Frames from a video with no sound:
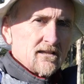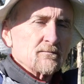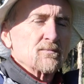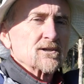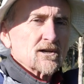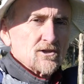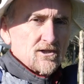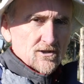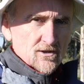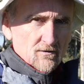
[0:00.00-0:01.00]
The
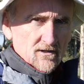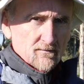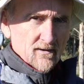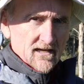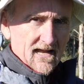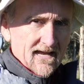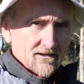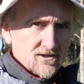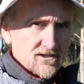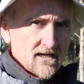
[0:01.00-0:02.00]
production is going to be
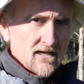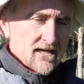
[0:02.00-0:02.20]
enhanced.